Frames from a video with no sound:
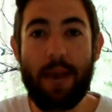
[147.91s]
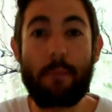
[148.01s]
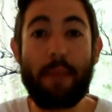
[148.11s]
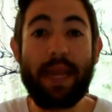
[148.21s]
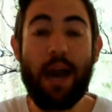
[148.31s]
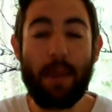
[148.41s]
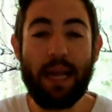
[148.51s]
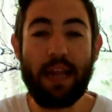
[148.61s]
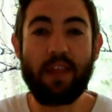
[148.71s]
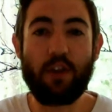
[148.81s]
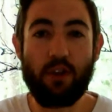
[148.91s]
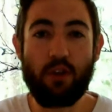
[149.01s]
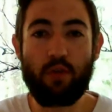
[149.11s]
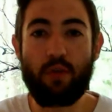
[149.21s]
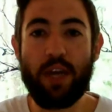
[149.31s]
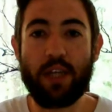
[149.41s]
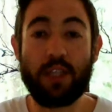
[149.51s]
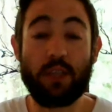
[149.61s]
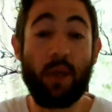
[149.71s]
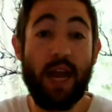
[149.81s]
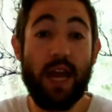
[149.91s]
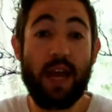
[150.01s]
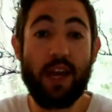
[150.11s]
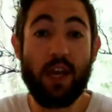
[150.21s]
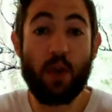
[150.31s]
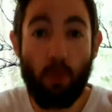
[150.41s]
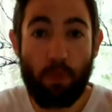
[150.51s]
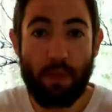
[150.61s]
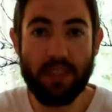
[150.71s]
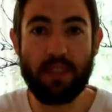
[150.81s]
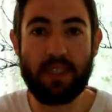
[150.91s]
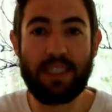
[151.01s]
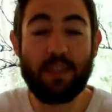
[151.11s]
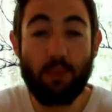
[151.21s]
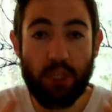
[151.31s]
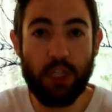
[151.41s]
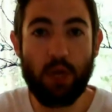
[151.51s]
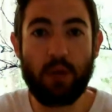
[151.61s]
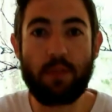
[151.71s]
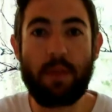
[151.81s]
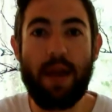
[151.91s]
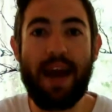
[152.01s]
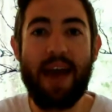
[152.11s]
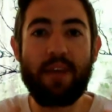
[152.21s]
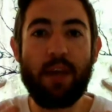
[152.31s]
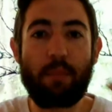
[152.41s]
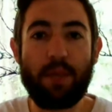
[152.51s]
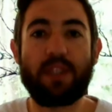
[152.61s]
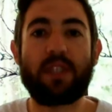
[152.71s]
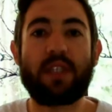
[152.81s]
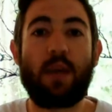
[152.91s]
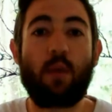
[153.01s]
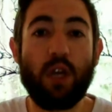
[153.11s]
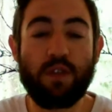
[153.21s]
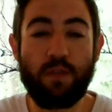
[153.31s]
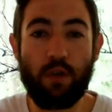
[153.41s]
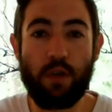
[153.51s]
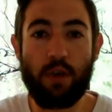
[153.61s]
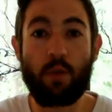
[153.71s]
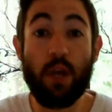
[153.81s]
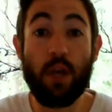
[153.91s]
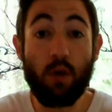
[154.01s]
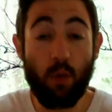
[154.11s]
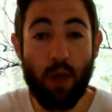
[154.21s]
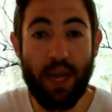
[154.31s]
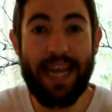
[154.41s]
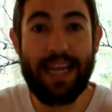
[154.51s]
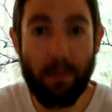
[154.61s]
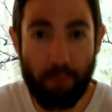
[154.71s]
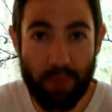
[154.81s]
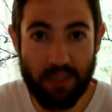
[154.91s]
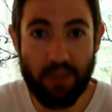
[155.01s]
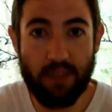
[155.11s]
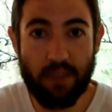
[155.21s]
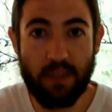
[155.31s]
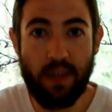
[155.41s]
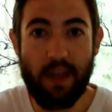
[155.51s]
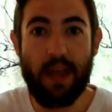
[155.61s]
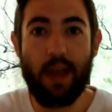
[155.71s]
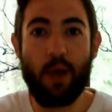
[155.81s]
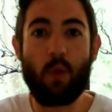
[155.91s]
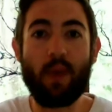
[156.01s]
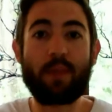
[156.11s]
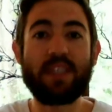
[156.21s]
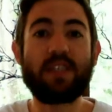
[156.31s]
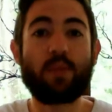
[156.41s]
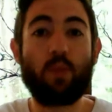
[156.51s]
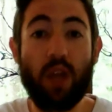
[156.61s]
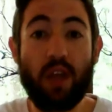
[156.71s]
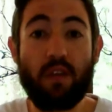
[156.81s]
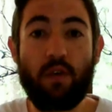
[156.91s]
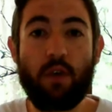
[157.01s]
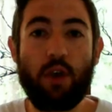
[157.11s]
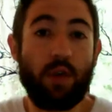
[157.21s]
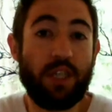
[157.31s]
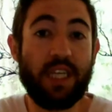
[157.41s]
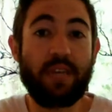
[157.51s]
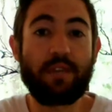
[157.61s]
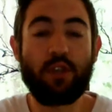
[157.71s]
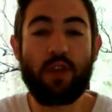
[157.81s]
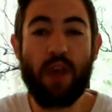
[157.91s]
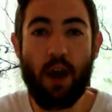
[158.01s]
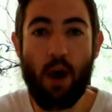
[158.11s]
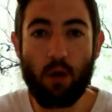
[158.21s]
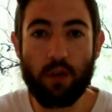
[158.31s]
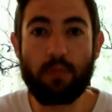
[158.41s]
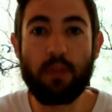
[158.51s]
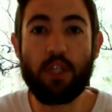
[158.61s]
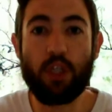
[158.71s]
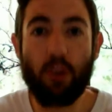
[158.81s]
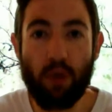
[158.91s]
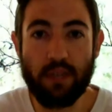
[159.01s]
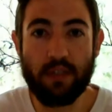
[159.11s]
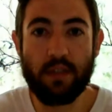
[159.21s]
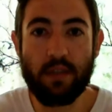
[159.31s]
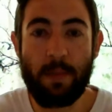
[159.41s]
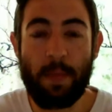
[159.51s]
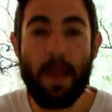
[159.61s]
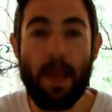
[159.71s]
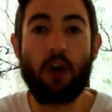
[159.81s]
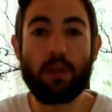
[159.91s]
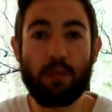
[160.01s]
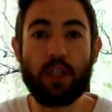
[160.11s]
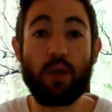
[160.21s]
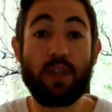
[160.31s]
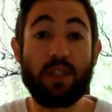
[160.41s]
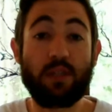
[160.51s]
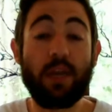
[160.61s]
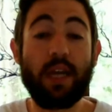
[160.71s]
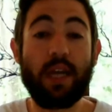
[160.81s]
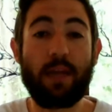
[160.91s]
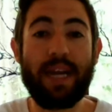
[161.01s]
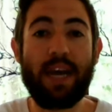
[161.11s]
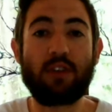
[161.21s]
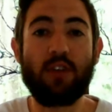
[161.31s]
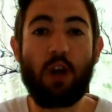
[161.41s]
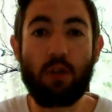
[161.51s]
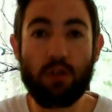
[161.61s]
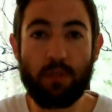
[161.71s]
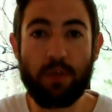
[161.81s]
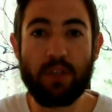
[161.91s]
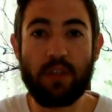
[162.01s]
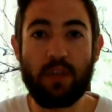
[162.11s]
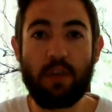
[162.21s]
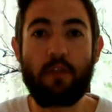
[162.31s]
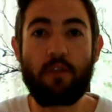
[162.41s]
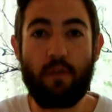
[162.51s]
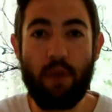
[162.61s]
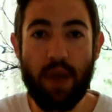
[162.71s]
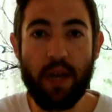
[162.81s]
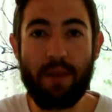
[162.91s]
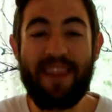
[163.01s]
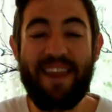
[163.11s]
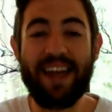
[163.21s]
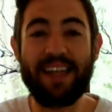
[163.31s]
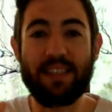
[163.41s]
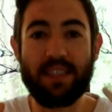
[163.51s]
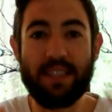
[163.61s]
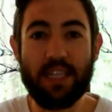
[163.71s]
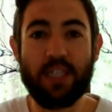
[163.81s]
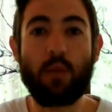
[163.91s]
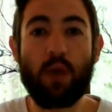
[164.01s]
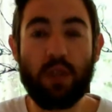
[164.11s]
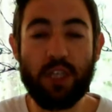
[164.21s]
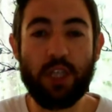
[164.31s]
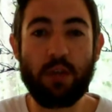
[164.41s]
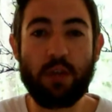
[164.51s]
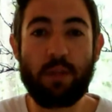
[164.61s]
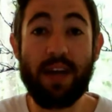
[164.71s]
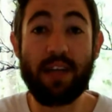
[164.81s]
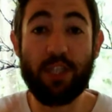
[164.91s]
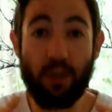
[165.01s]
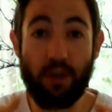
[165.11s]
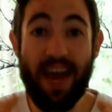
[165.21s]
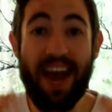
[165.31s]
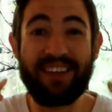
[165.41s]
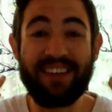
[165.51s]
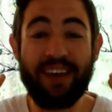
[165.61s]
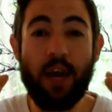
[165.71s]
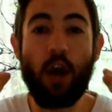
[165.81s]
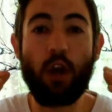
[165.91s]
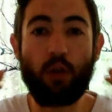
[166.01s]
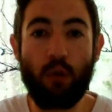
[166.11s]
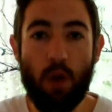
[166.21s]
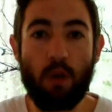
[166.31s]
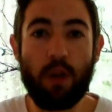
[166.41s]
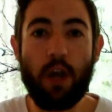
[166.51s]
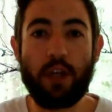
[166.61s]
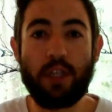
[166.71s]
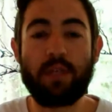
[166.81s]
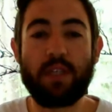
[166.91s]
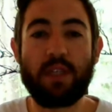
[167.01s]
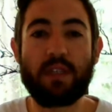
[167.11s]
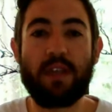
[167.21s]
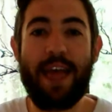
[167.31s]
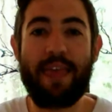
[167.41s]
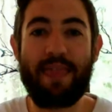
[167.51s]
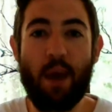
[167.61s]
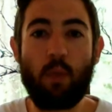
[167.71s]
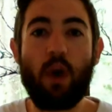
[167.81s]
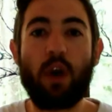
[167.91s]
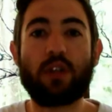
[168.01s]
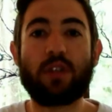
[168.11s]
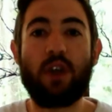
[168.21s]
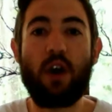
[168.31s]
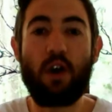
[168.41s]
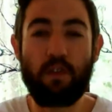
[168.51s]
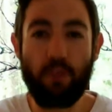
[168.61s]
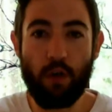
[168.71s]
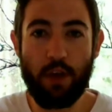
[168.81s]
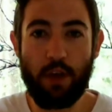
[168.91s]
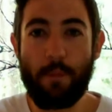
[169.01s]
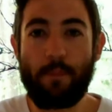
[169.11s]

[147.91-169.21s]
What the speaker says: becoming the new rich is where your business, and this is what the show is about, having a business that works for you, where you're not working in the business, where the business is working for you, which gives you that ultimate choice. Ultimate choice is really coming down to ultimate freedom, and that is essentially what the show is about, showing you how to grow a coaching business that works for you.